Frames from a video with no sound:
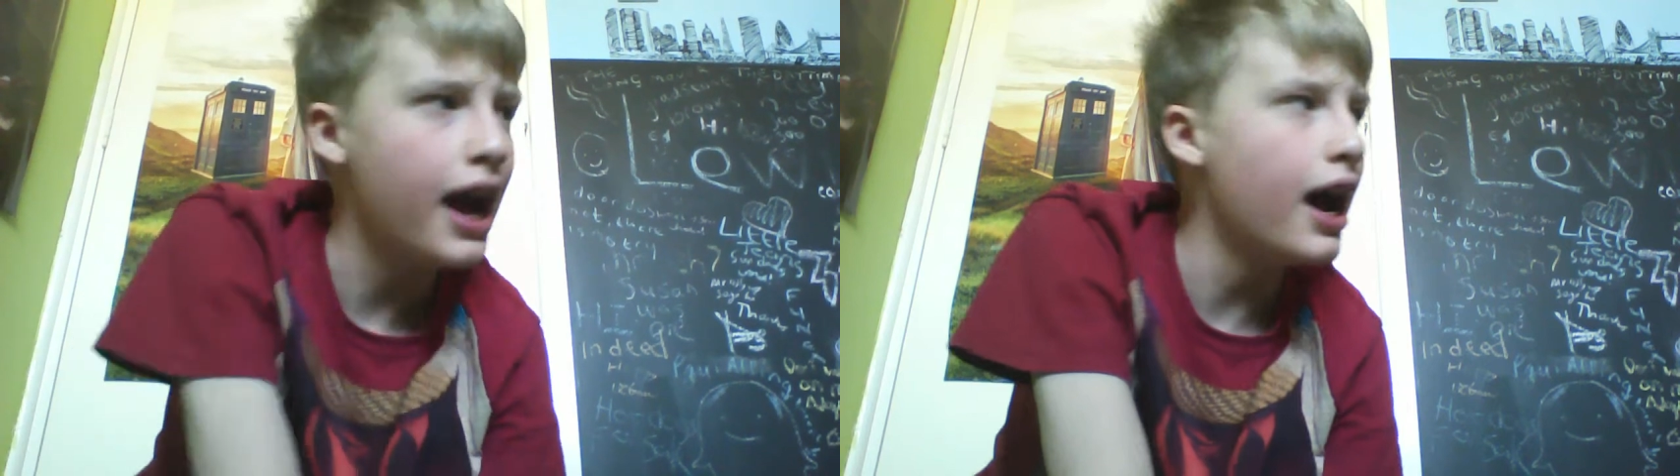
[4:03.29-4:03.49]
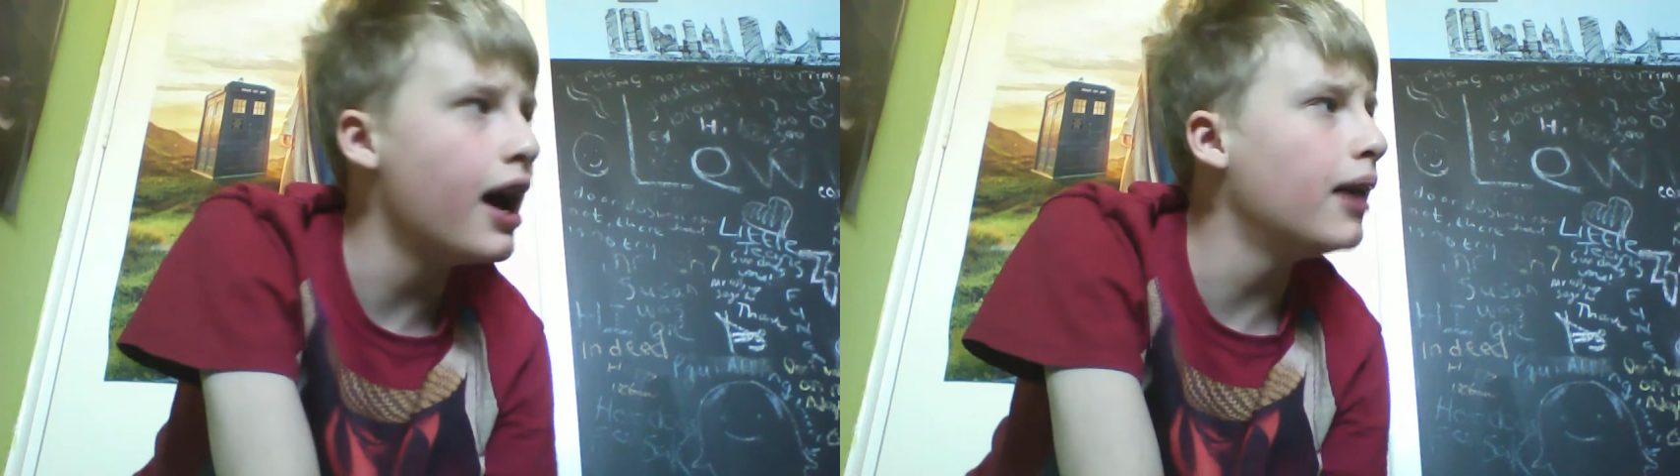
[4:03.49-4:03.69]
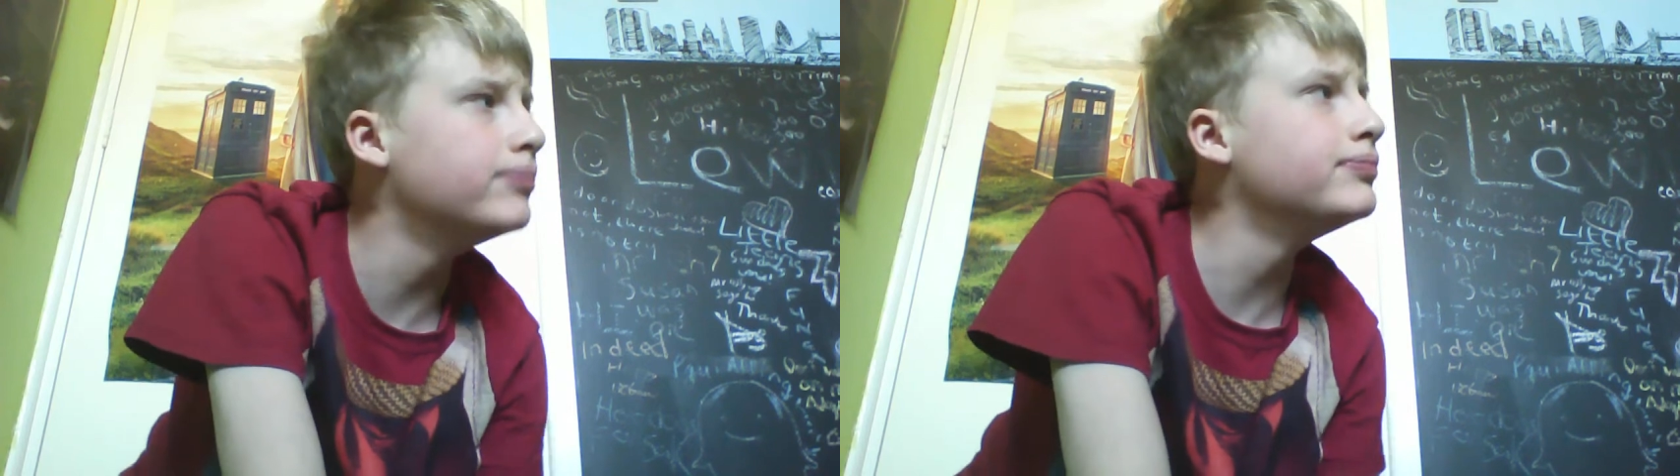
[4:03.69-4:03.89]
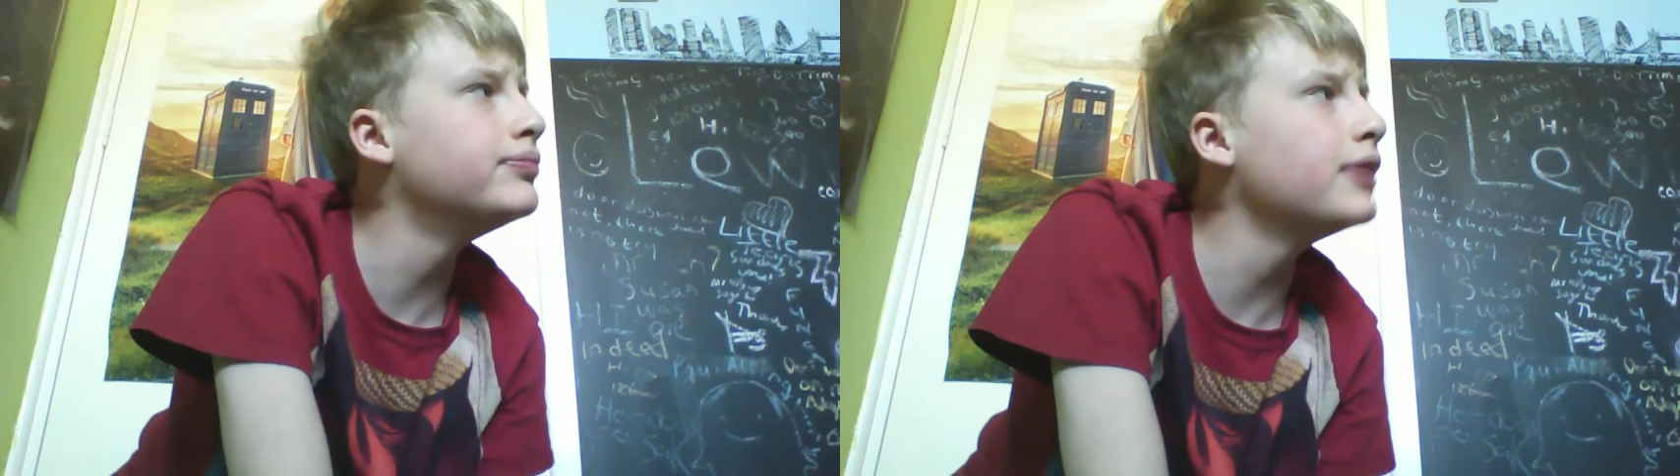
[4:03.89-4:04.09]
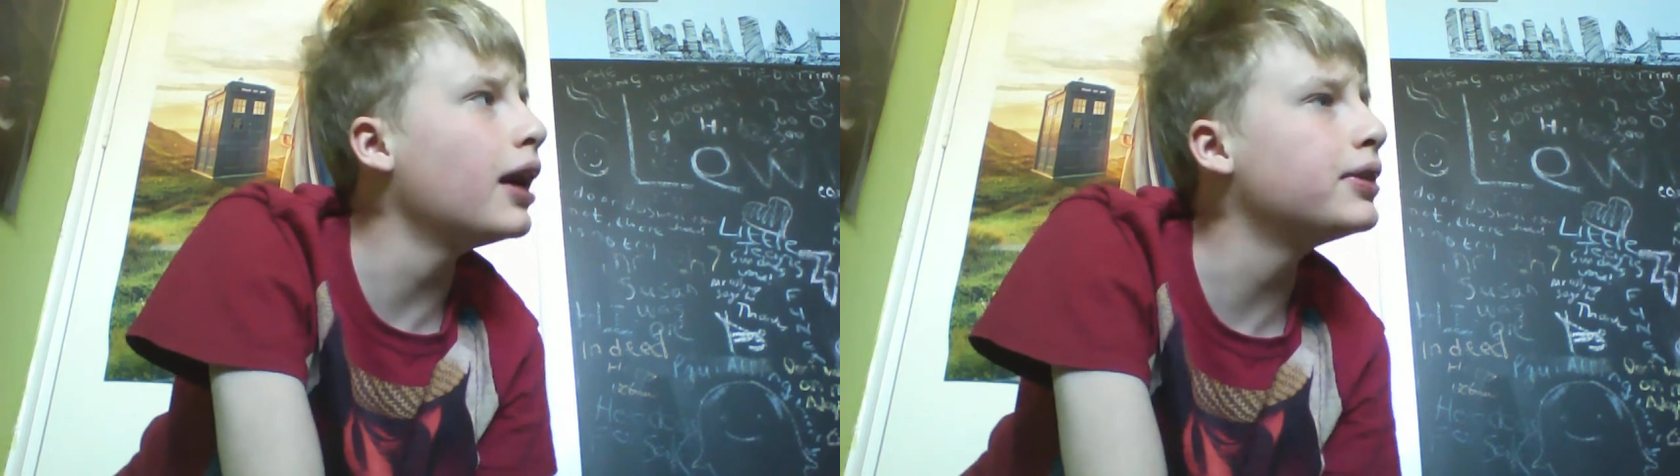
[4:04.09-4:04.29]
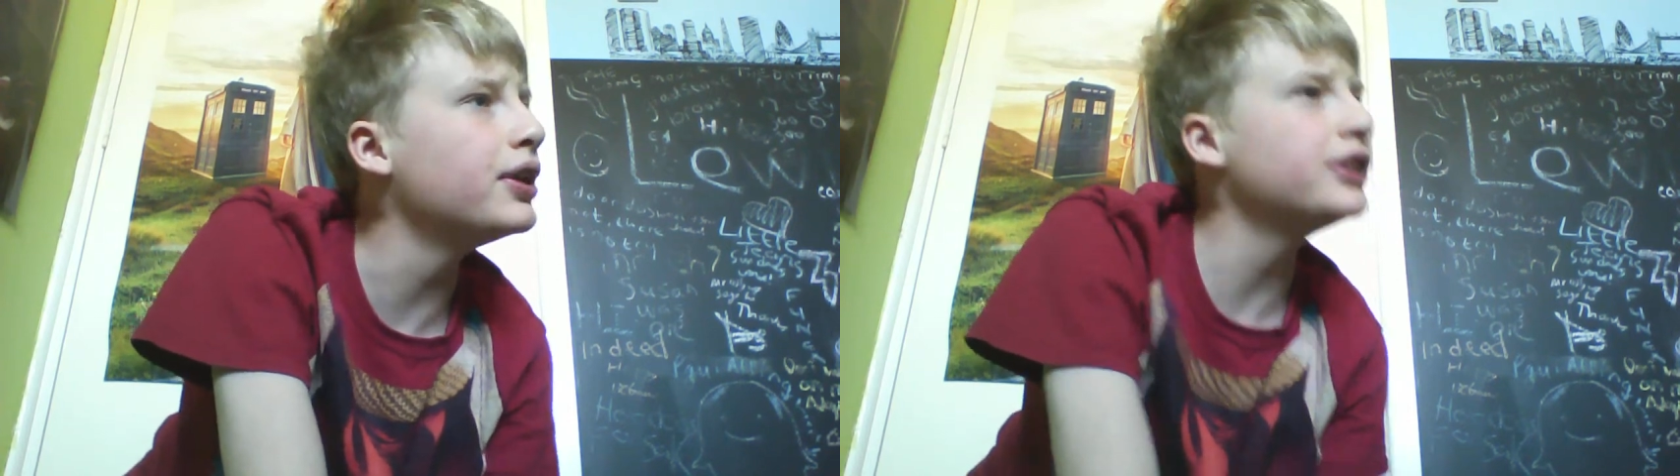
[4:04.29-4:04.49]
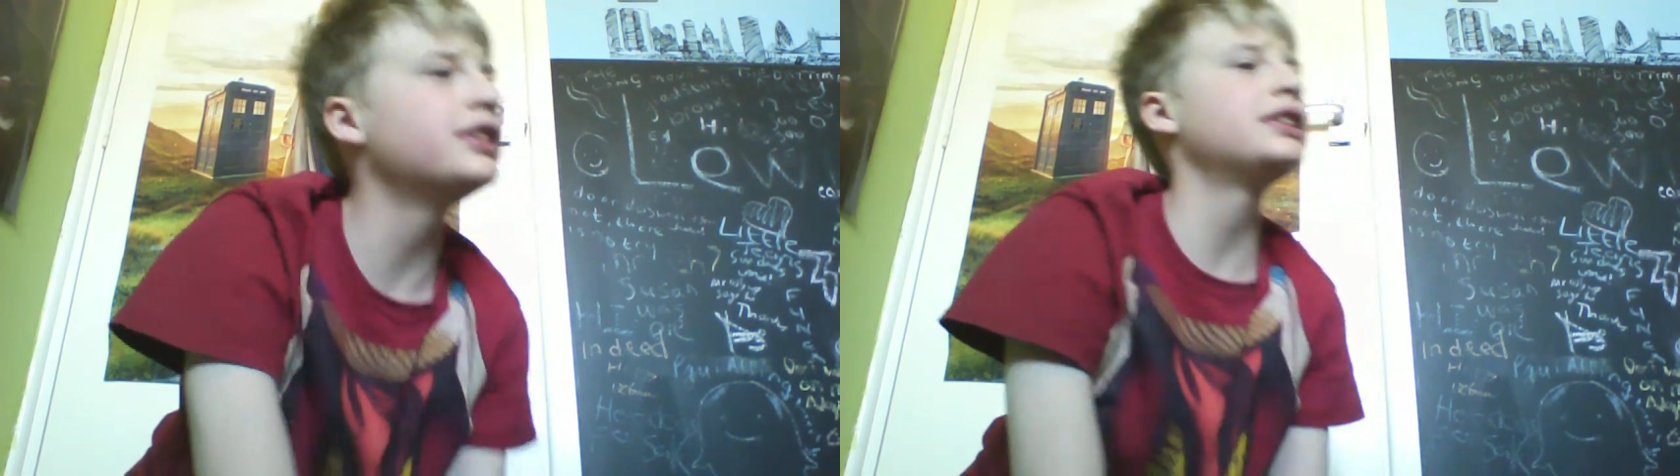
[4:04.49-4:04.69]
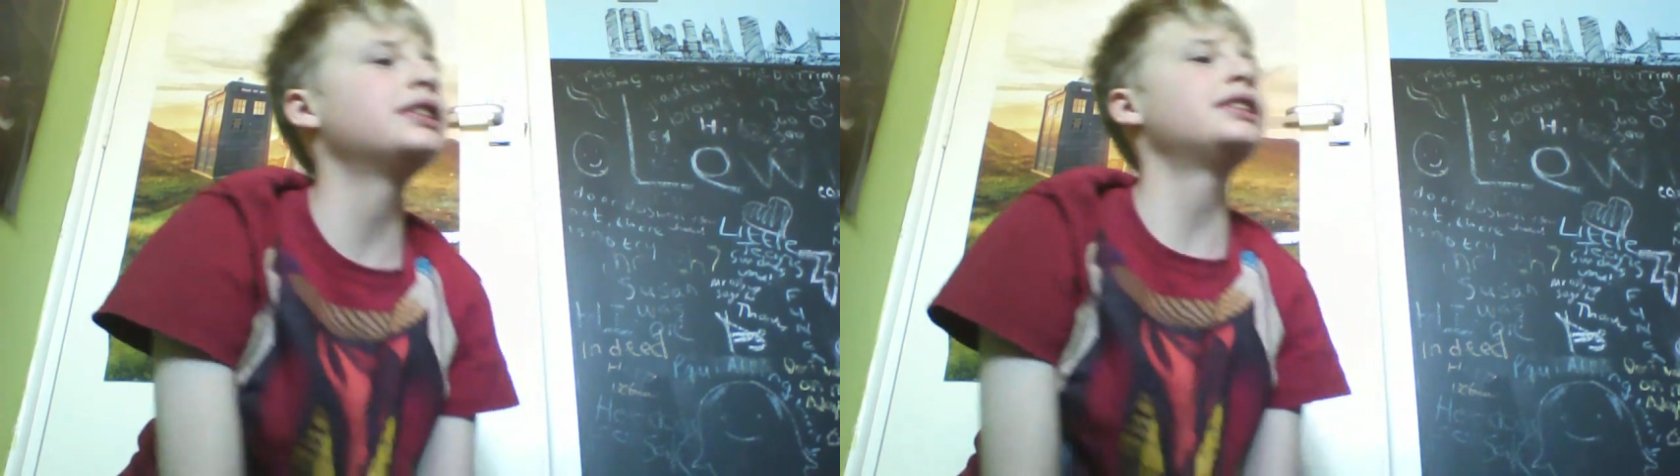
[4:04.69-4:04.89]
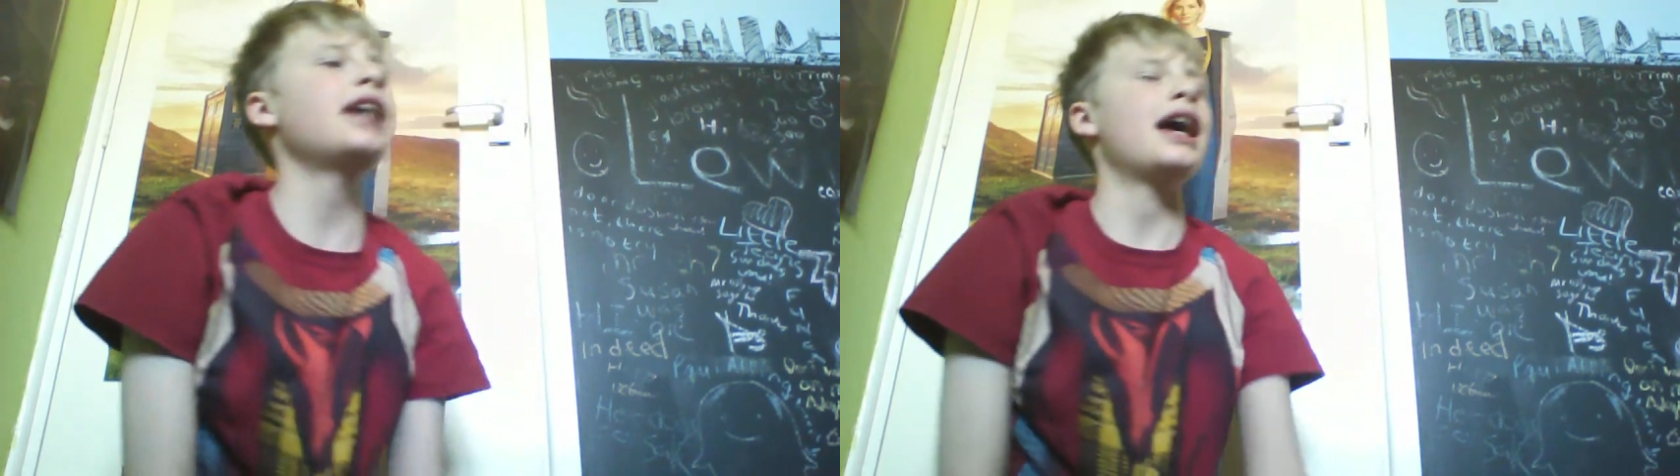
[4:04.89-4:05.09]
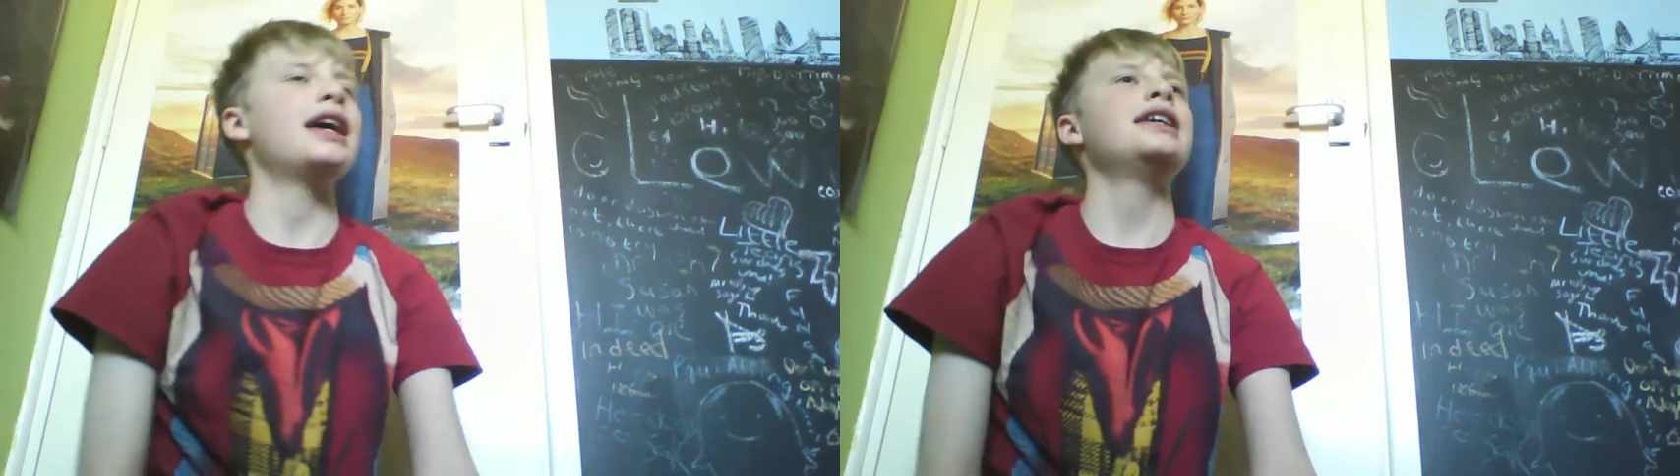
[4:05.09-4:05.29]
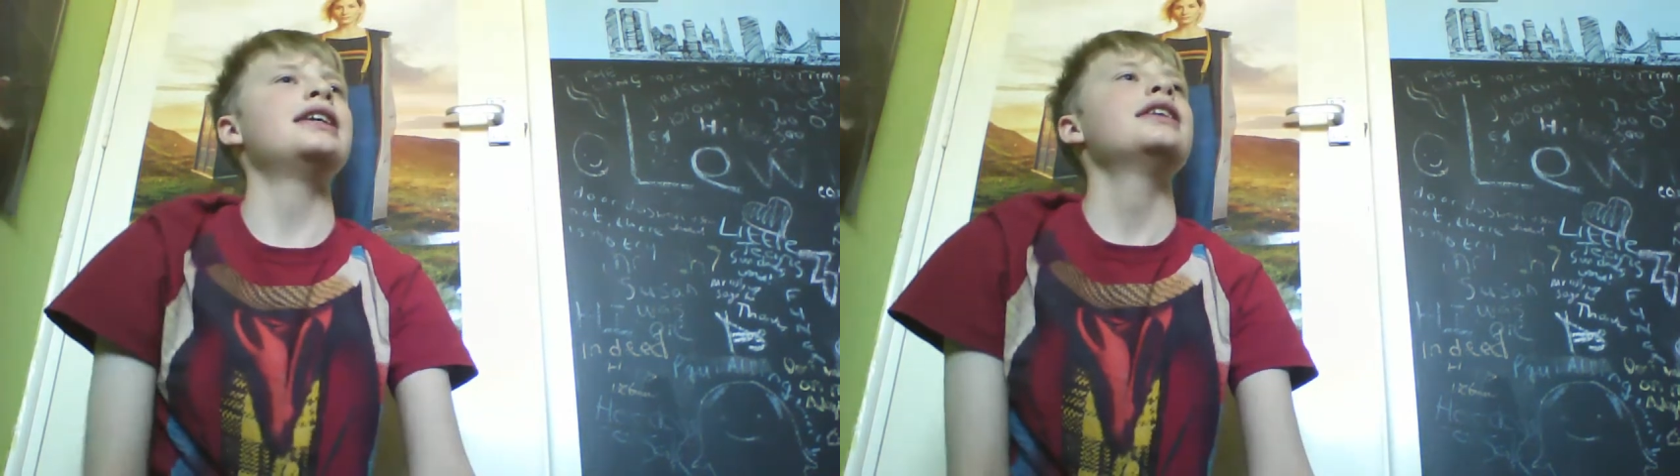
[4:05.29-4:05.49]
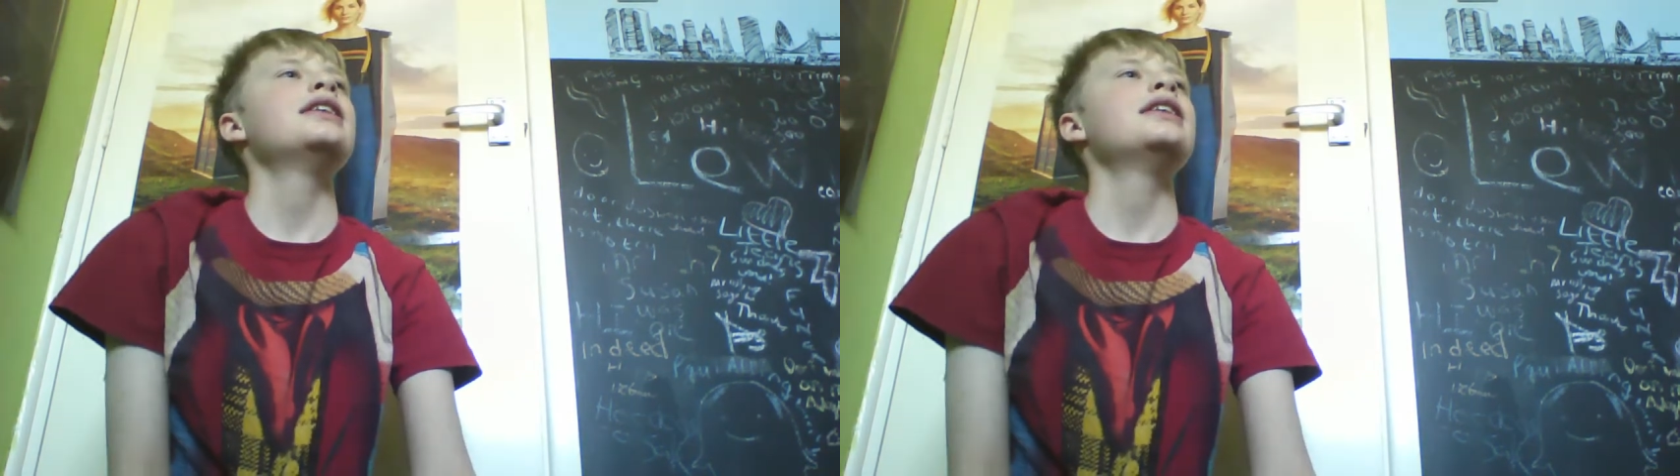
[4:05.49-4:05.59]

I'm going to say...